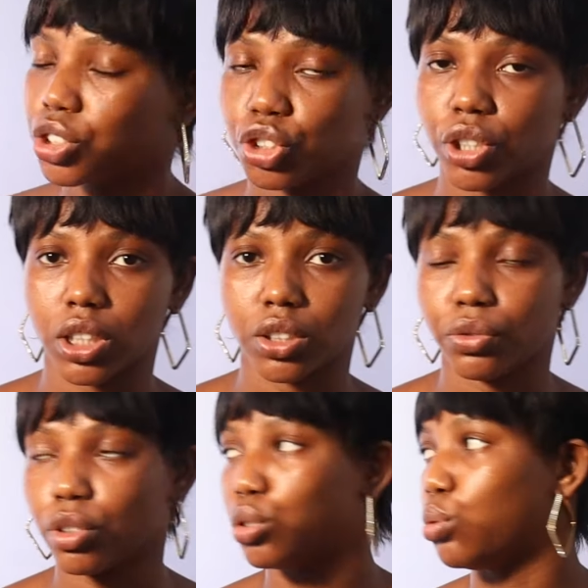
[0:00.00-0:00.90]
stress
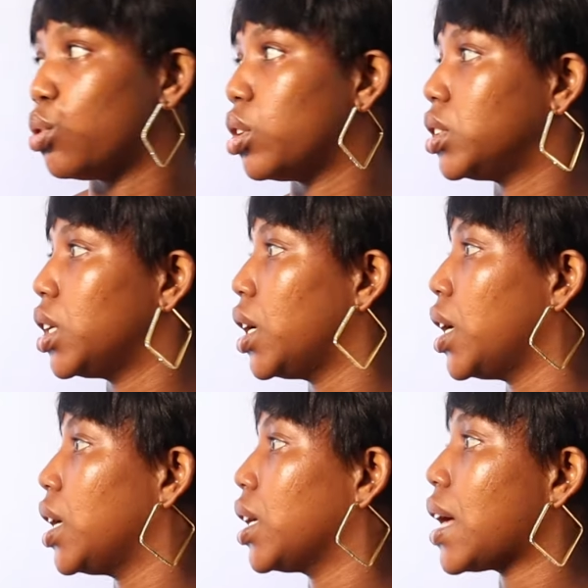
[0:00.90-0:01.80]
for the word
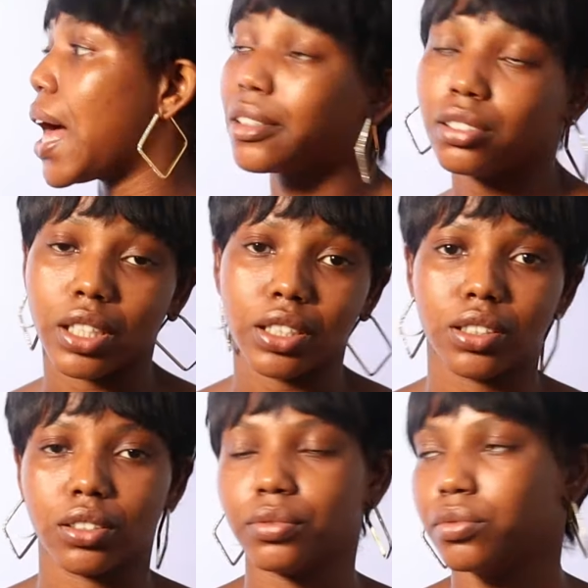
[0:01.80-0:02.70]

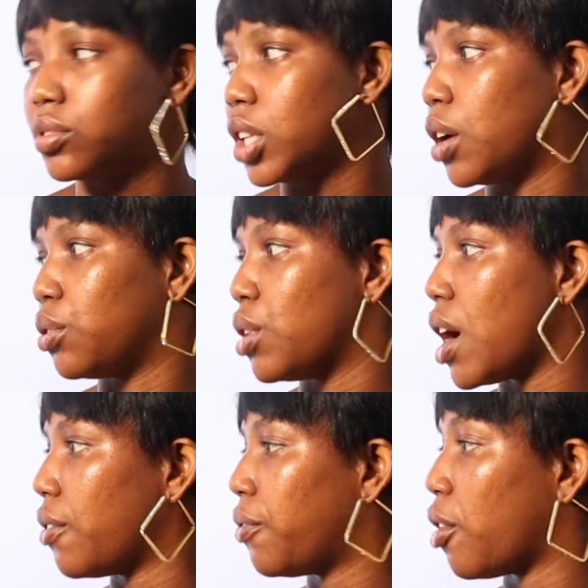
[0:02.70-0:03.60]
calculator. Now you
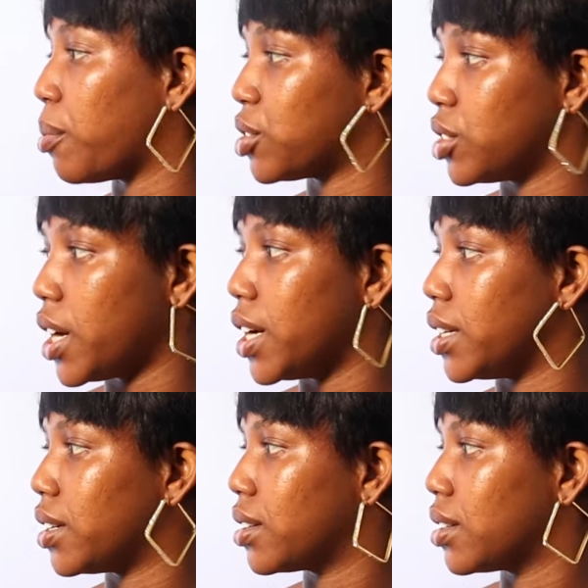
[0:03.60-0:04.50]
have option
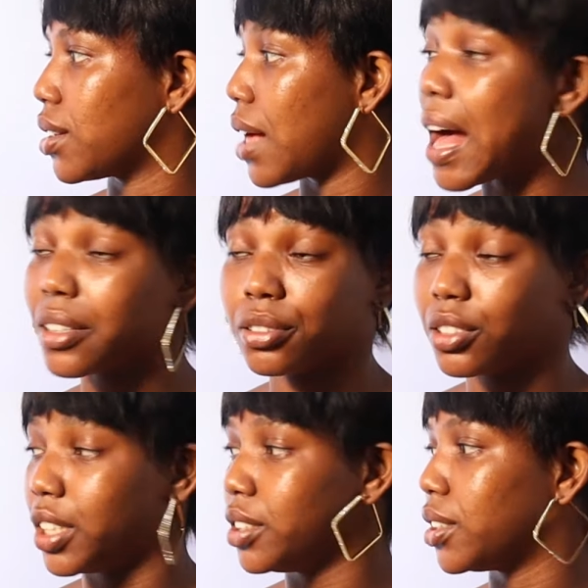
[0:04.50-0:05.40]
A,
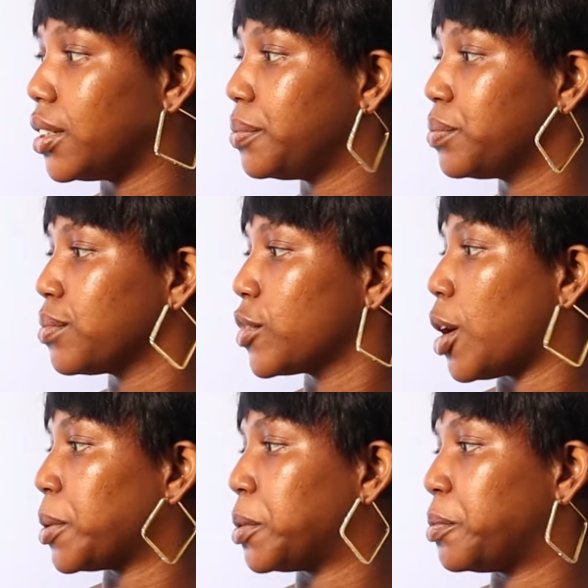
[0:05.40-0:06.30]
calculator,
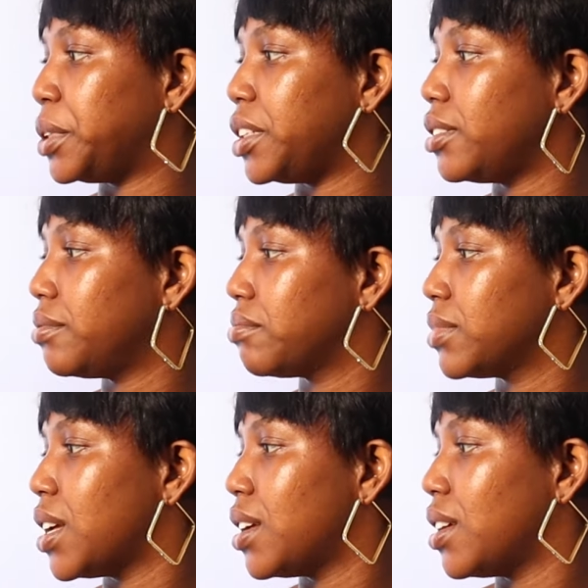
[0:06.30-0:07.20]
option B,
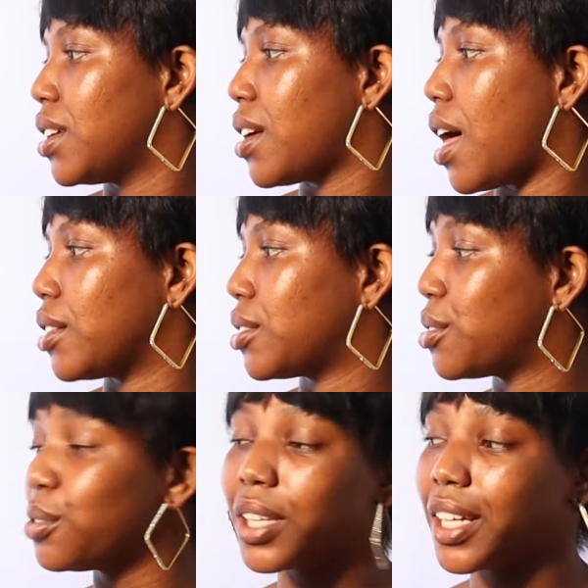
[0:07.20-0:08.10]

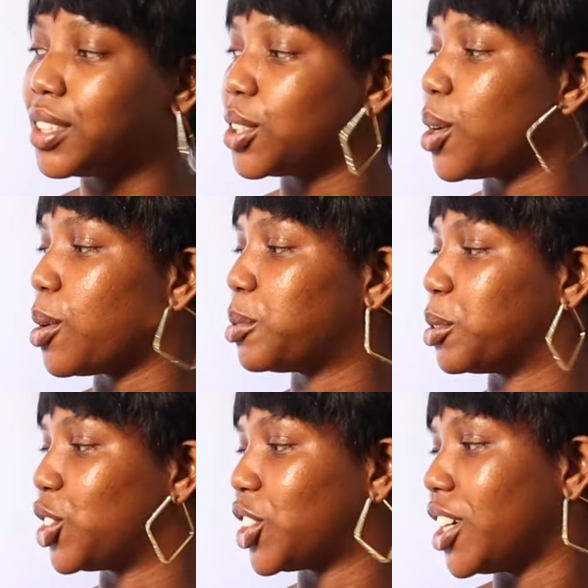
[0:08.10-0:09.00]
calculator
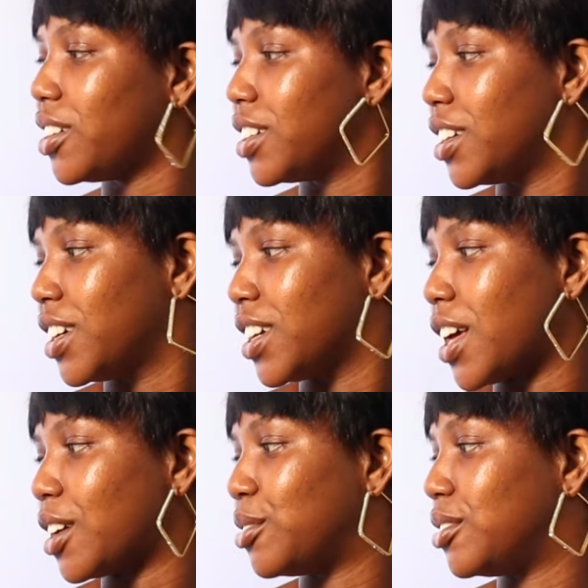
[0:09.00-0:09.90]
option C,
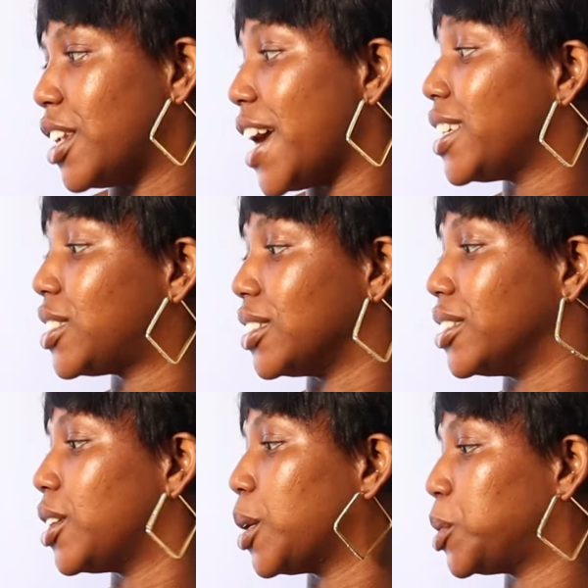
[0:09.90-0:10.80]

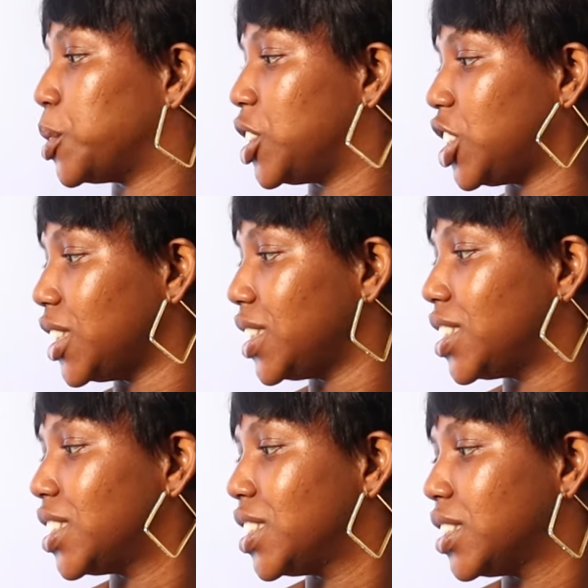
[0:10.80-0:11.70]
calculator option D,